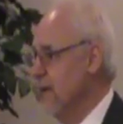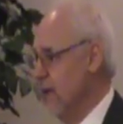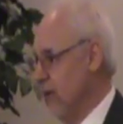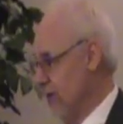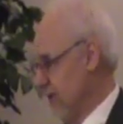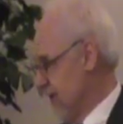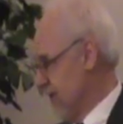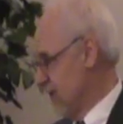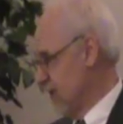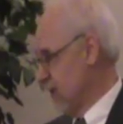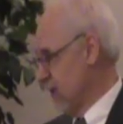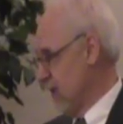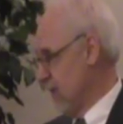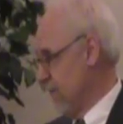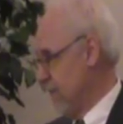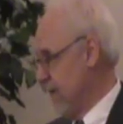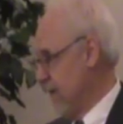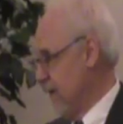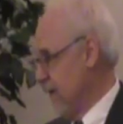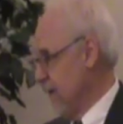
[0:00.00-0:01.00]
you know, that they're
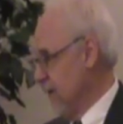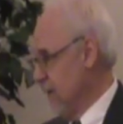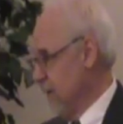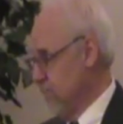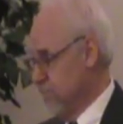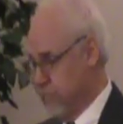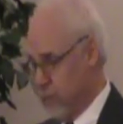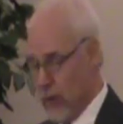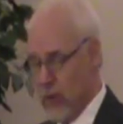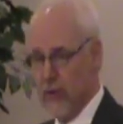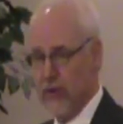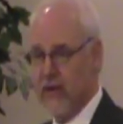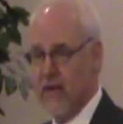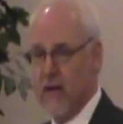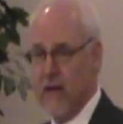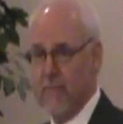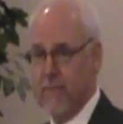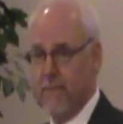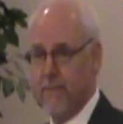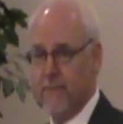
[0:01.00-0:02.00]
going to be
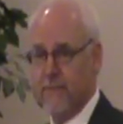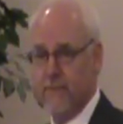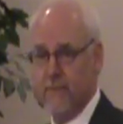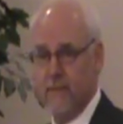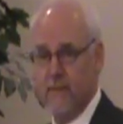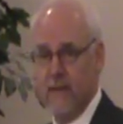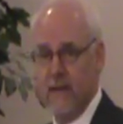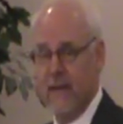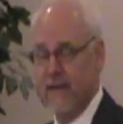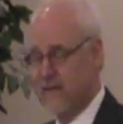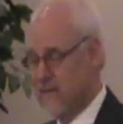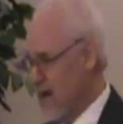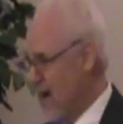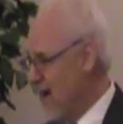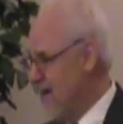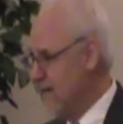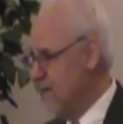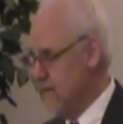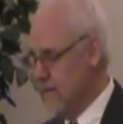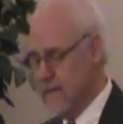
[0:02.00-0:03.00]
burned up and
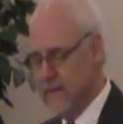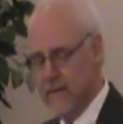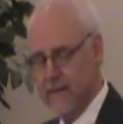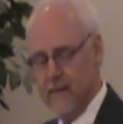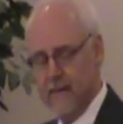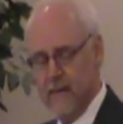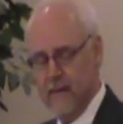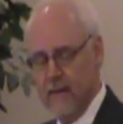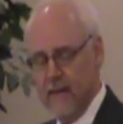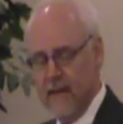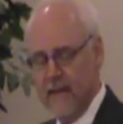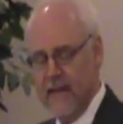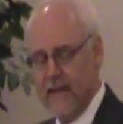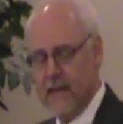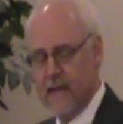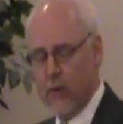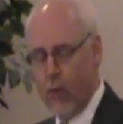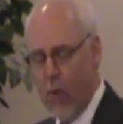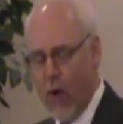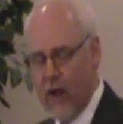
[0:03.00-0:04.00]
done,
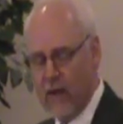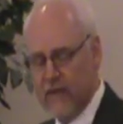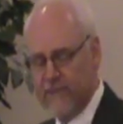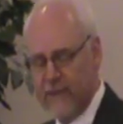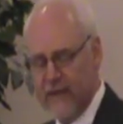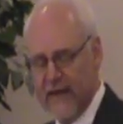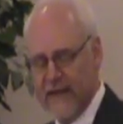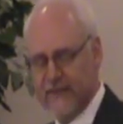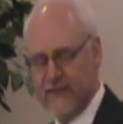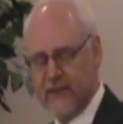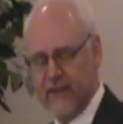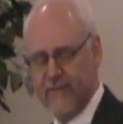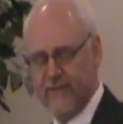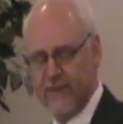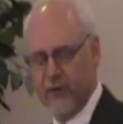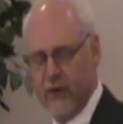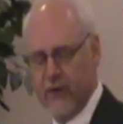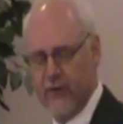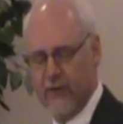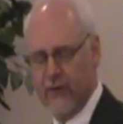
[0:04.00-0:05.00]
he qualifies it
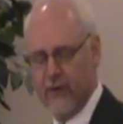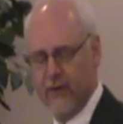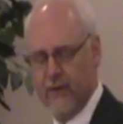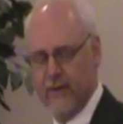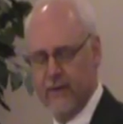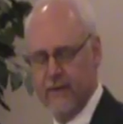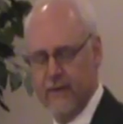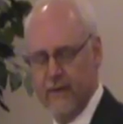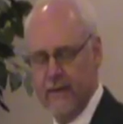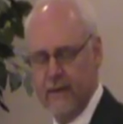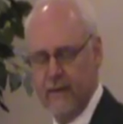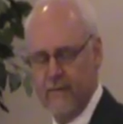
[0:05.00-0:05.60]
further.